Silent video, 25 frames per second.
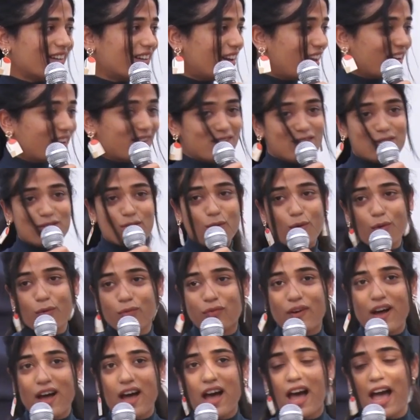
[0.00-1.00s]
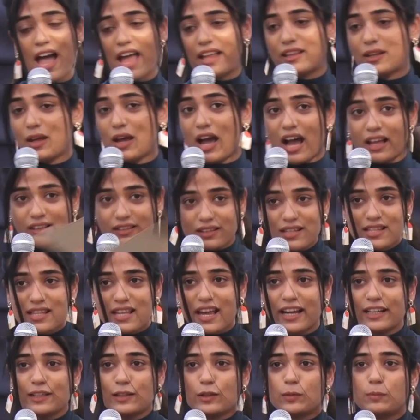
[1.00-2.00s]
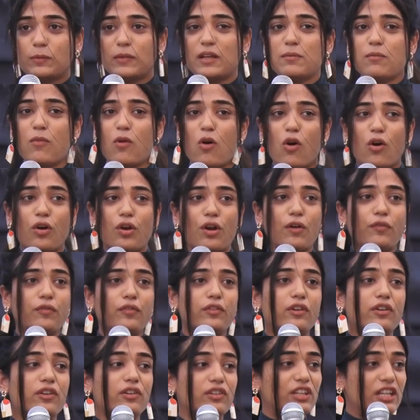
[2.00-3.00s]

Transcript: like a sofa, and the other side could be more of a